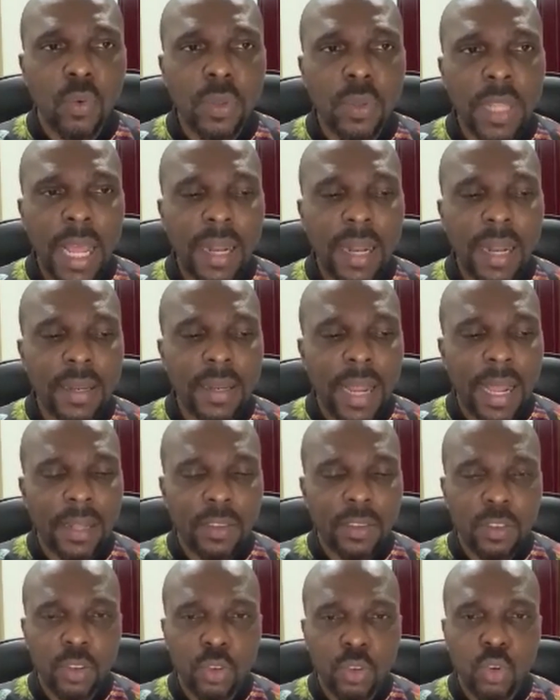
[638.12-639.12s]
that
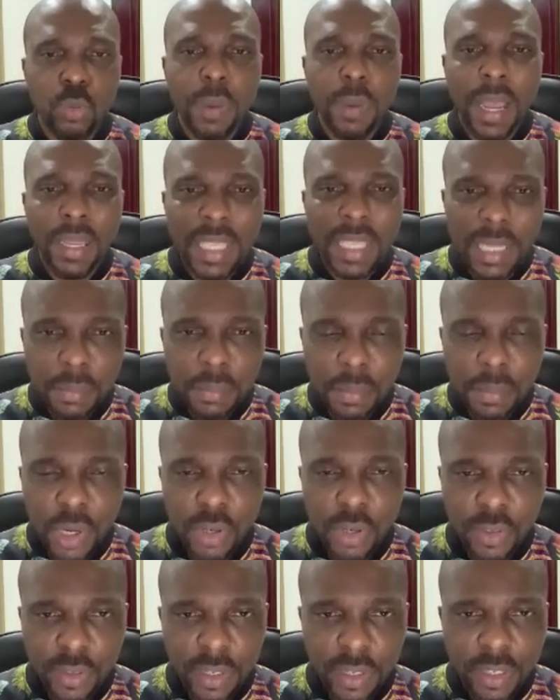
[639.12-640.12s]
you do by
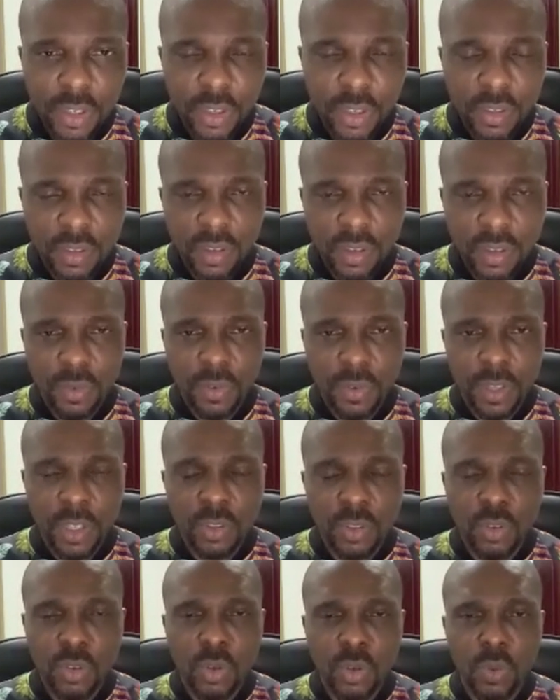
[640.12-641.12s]
immersing yourself
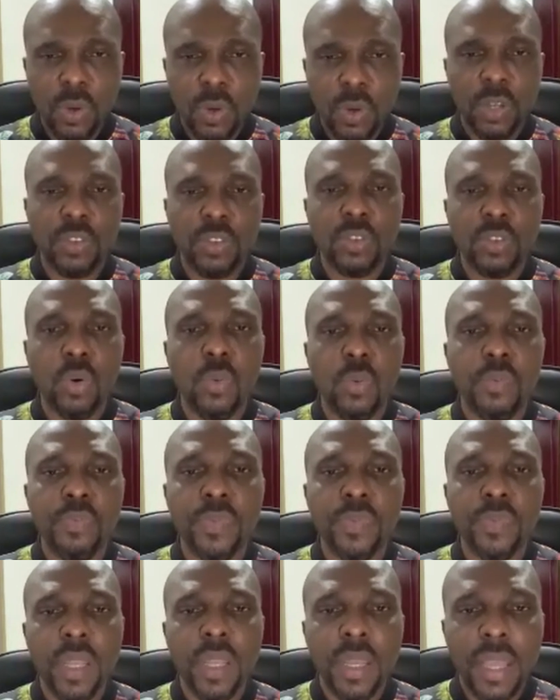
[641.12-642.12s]
into the Word. So
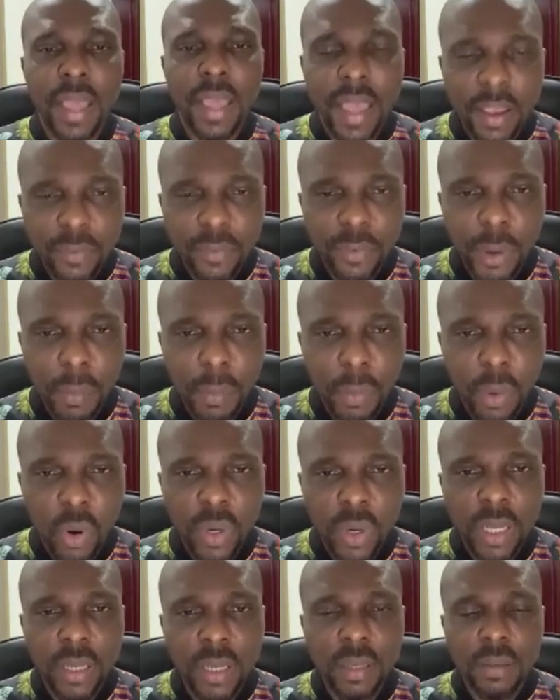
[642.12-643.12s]
every
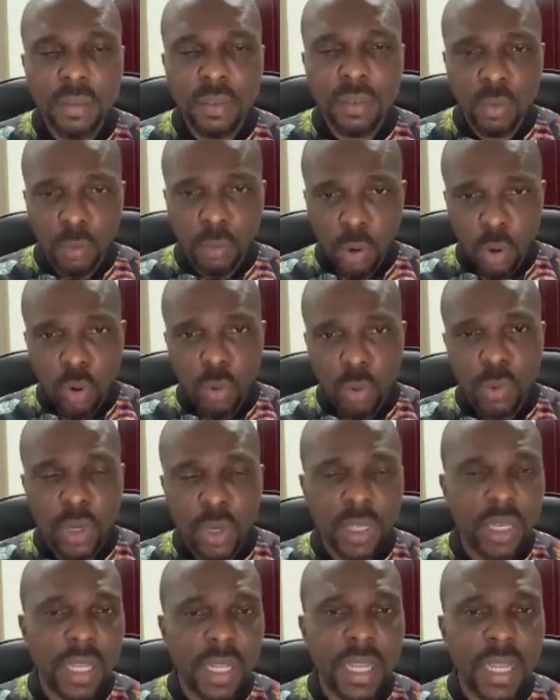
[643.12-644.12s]
morning, tomorrow
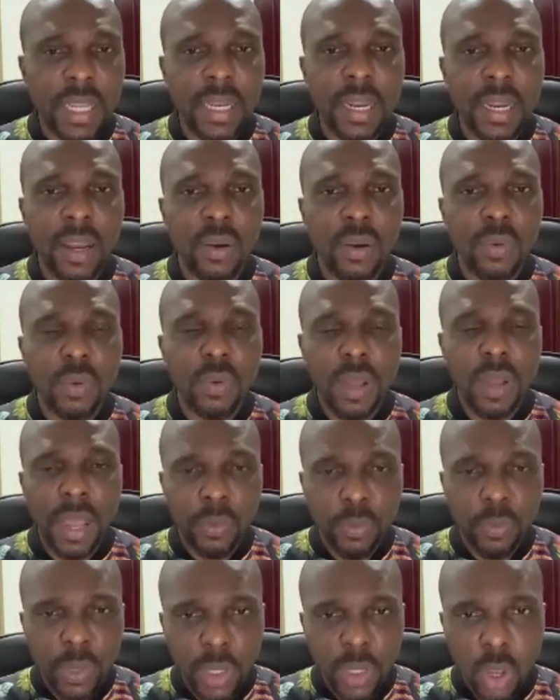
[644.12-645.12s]
morning again now, I
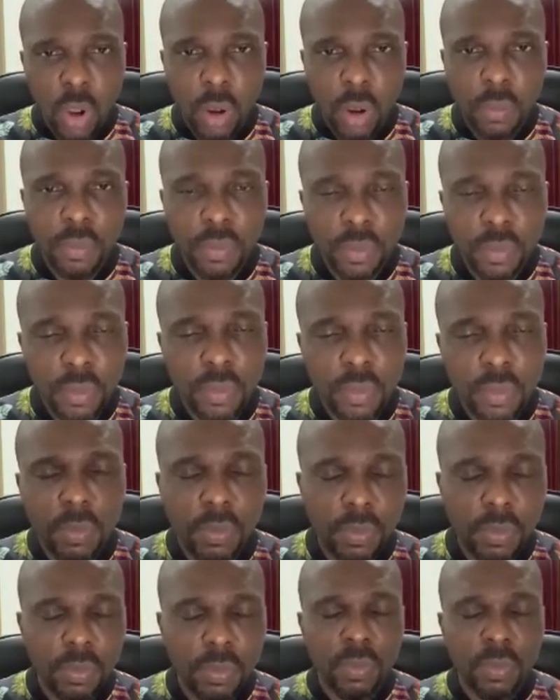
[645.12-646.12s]
will come
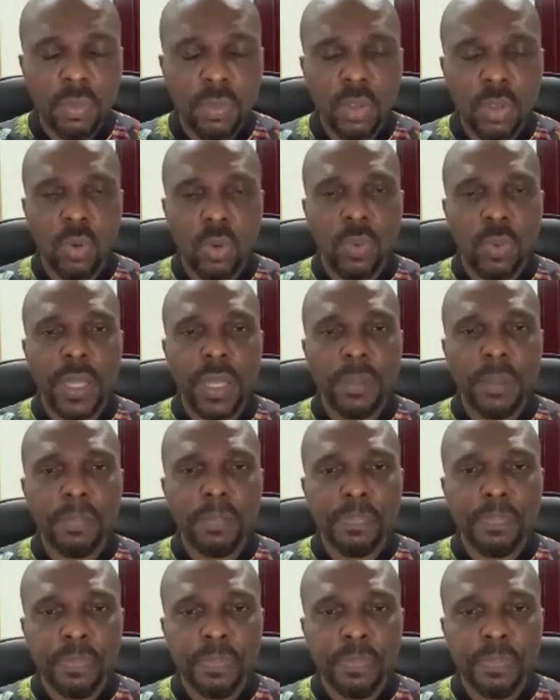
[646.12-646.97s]
your way